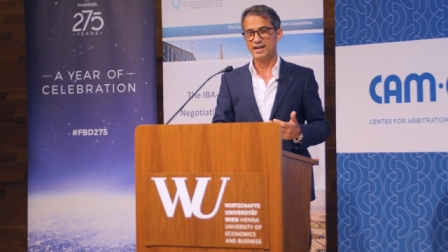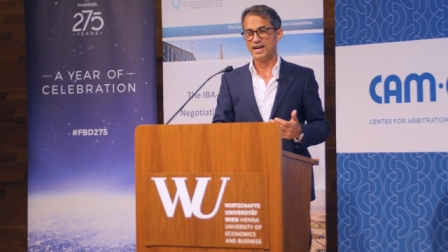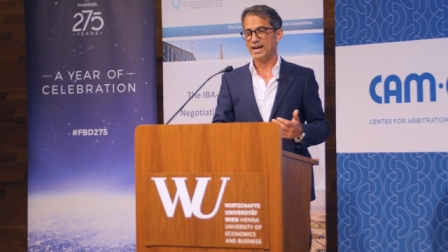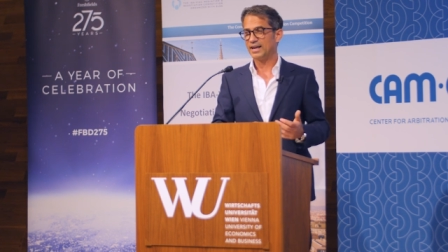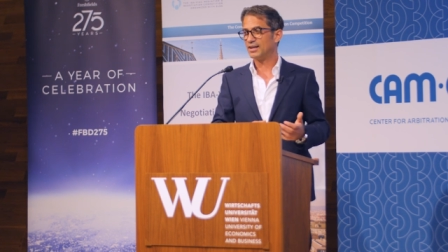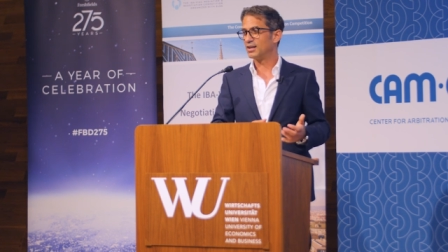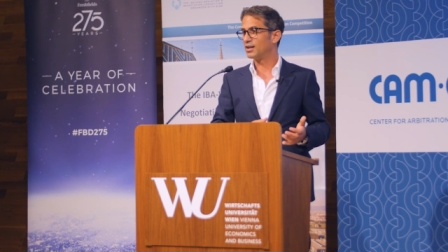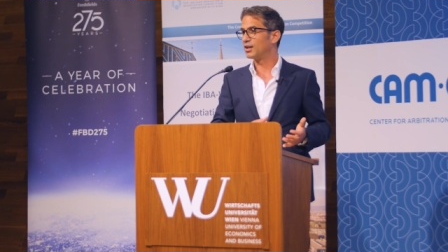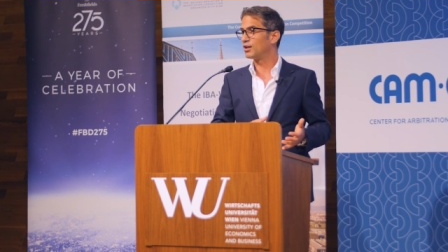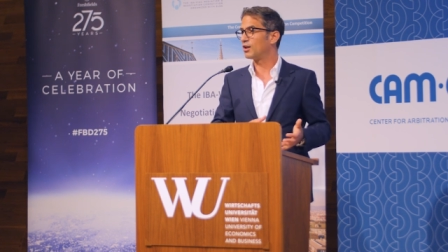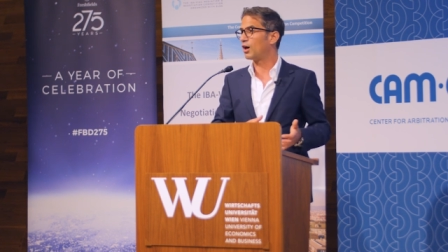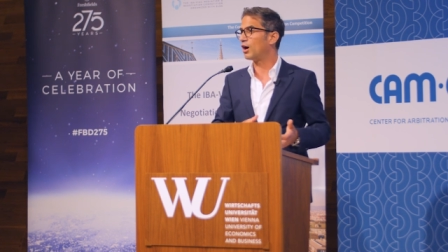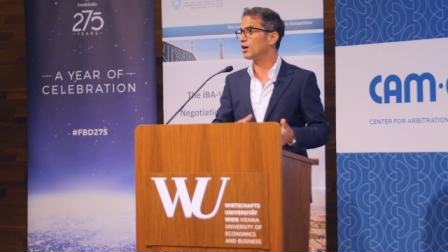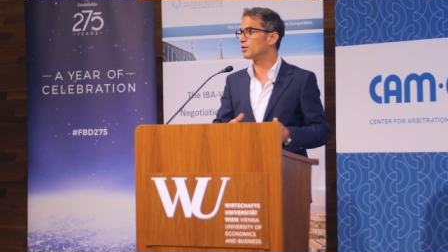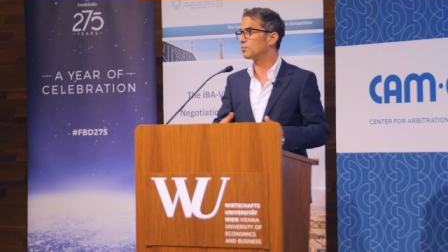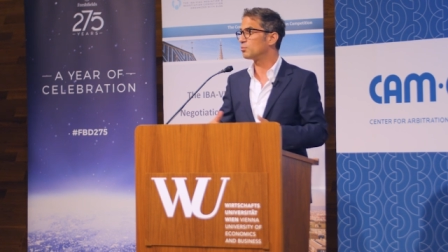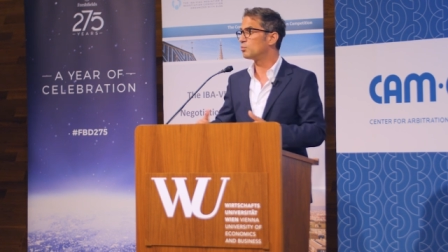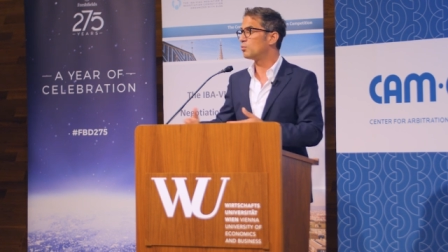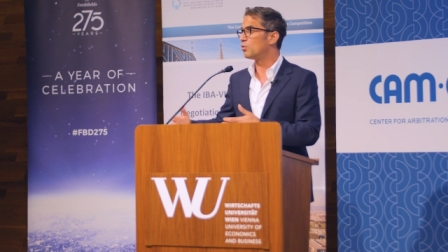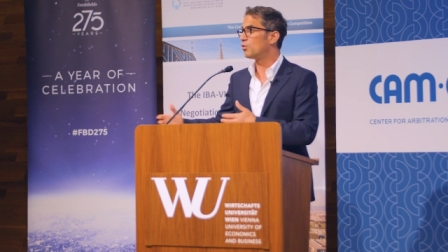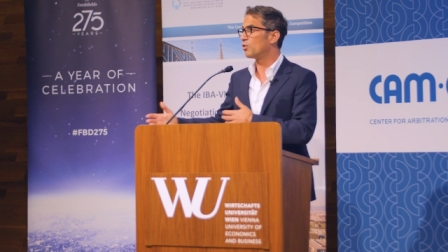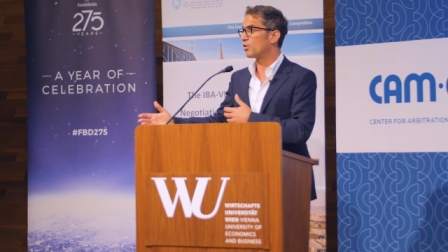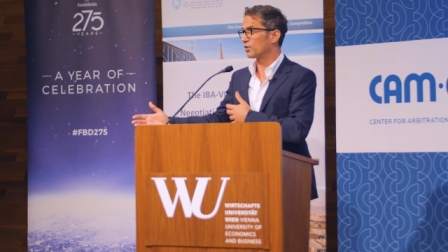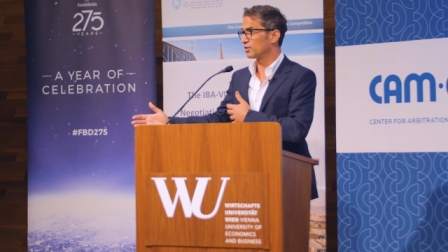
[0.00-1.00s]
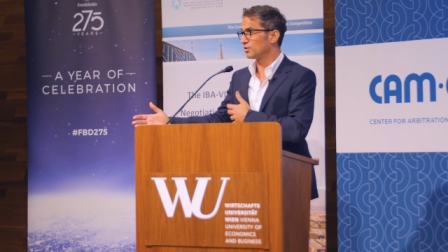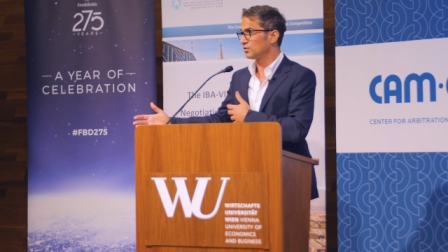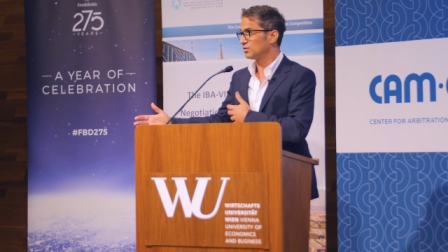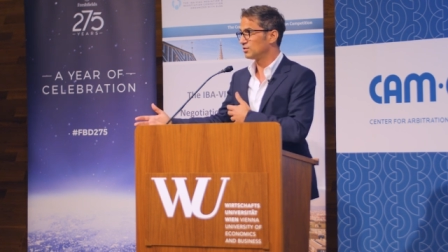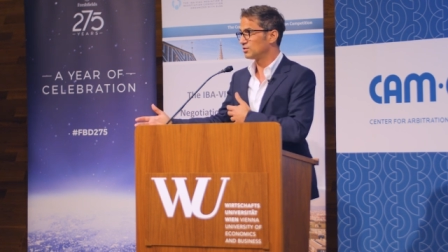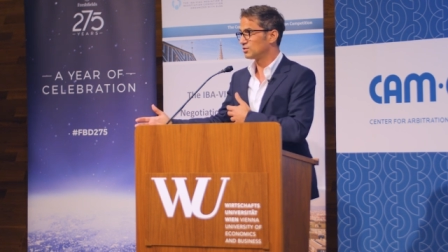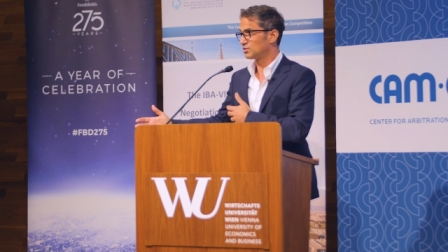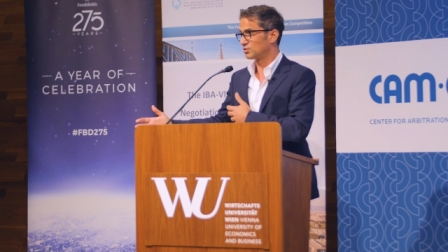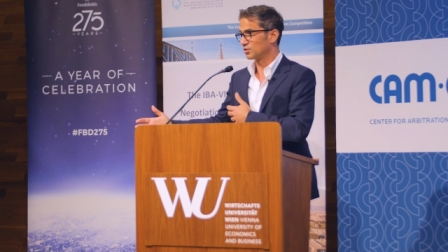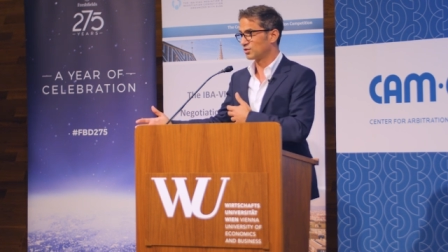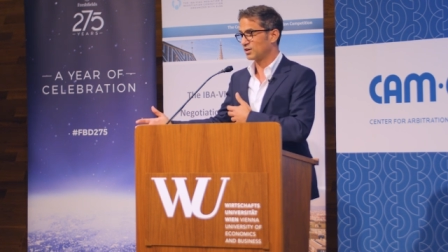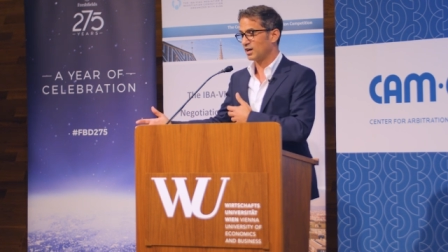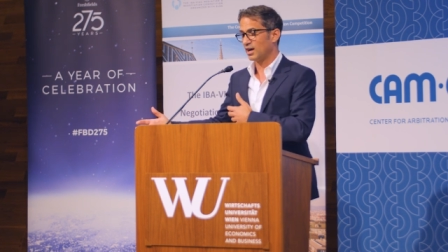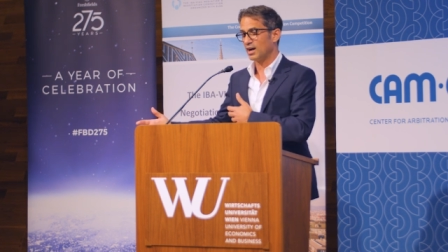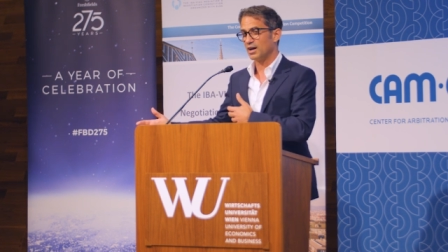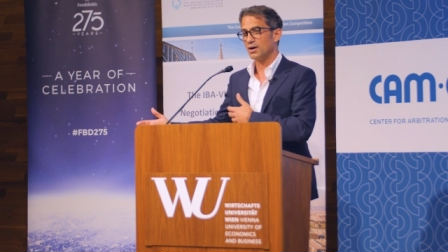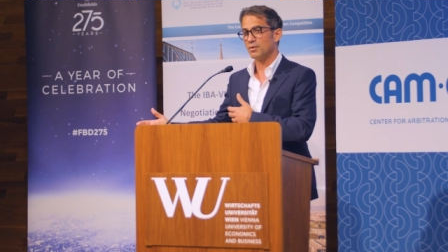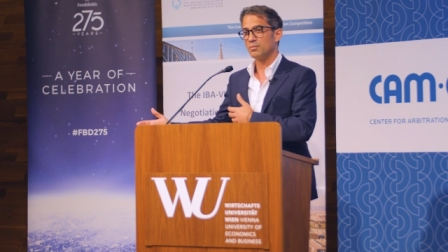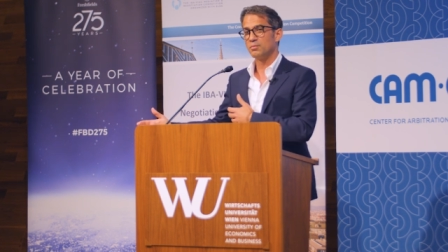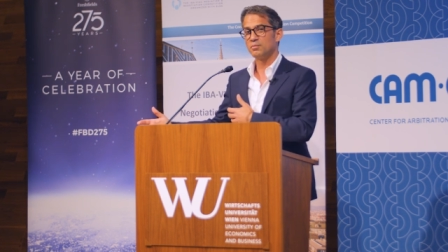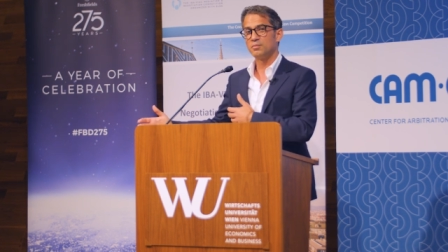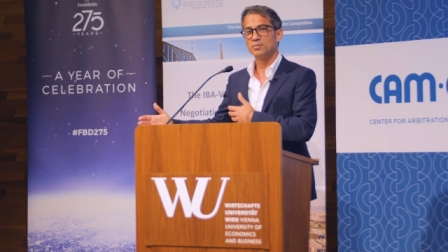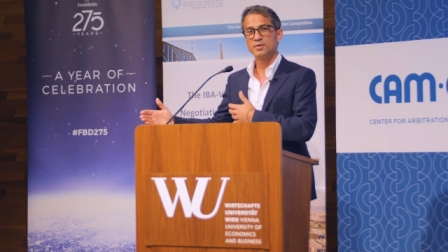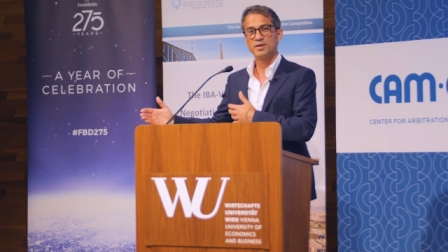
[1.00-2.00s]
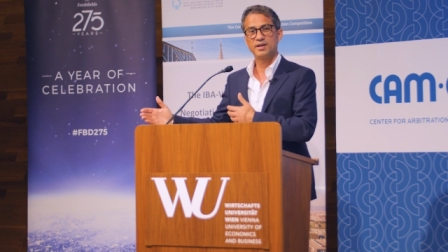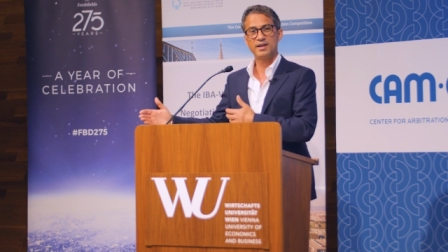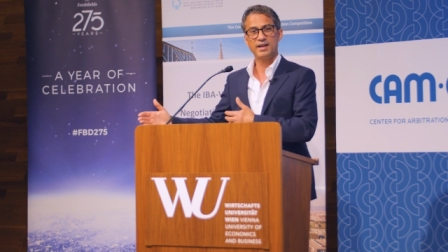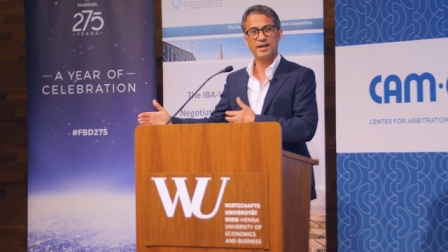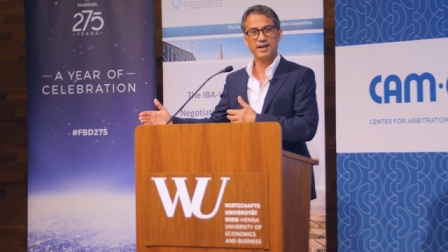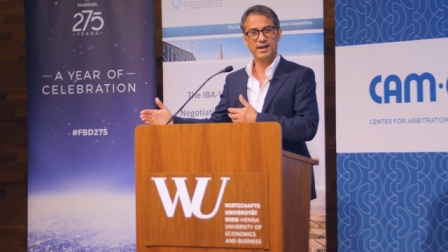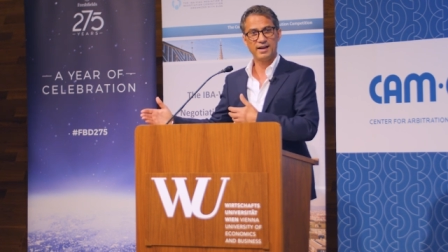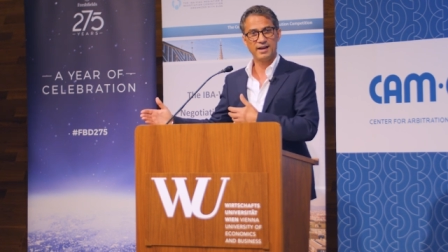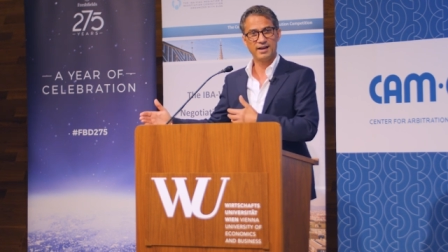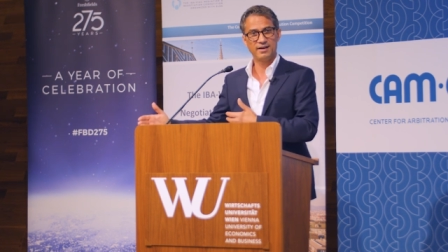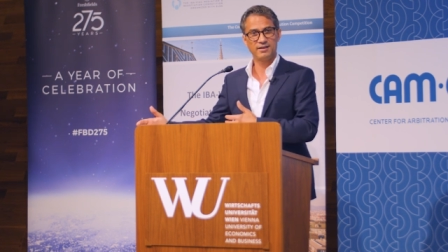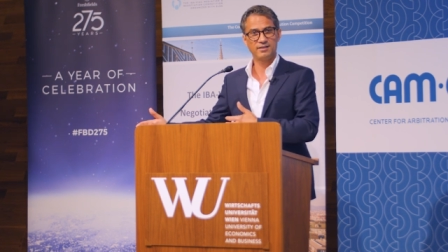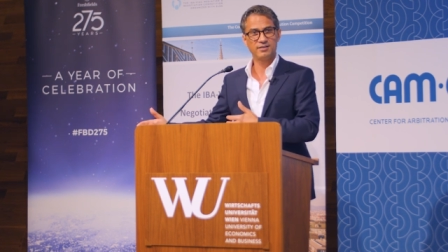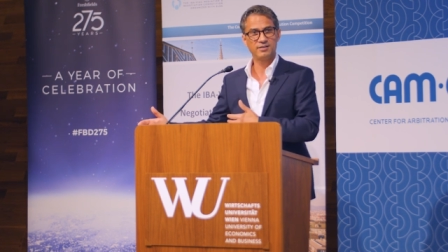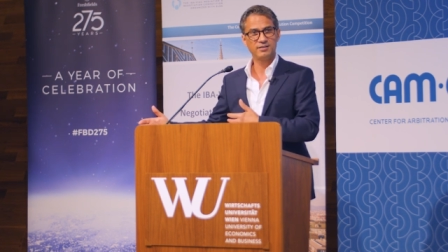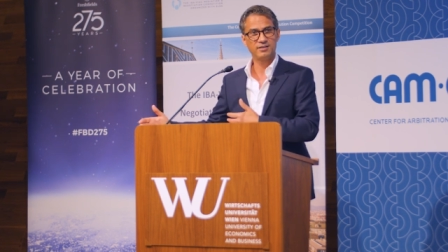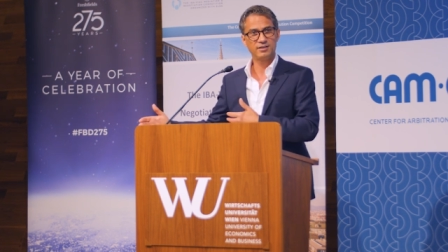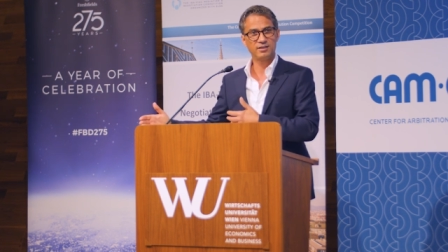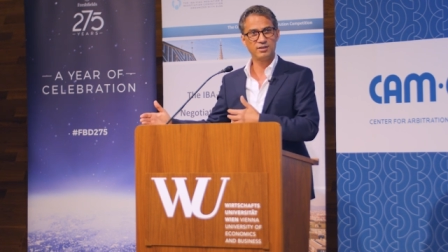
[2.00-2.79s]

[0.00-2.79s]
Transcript: and a lot more to come and